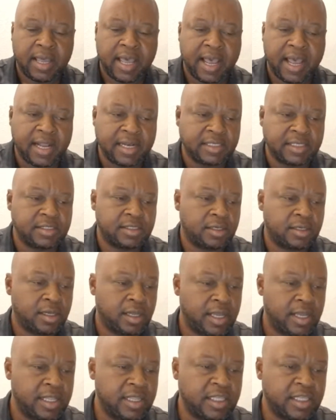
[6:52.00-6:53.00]
And
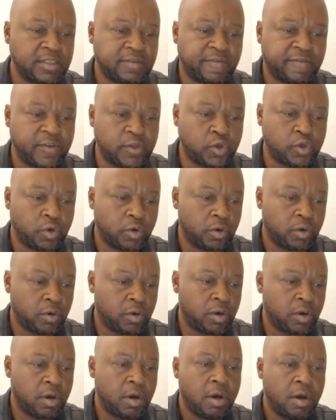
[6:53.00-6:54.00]
in this video,
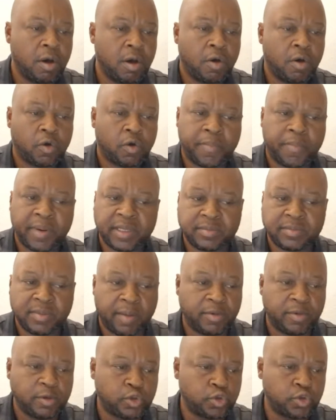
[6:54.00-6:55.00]
Robert
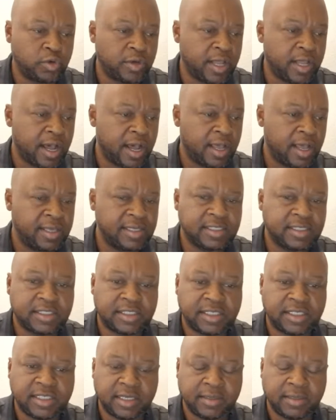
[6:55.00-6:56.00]
Mugabe Jr. is
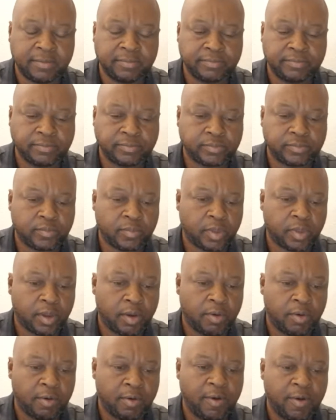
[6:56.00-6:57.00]
sitting,
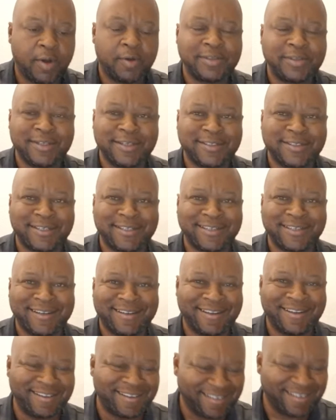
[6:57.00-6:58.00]
well, he's not
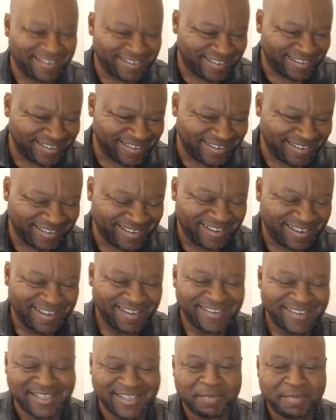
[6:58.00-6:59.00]
sitting.
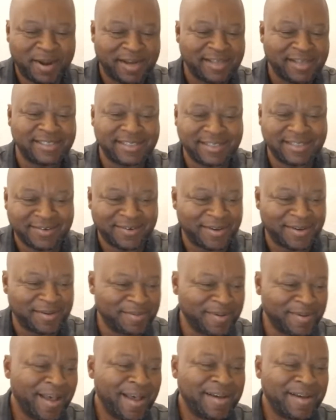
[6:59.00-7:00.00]
Someone is sitting on him.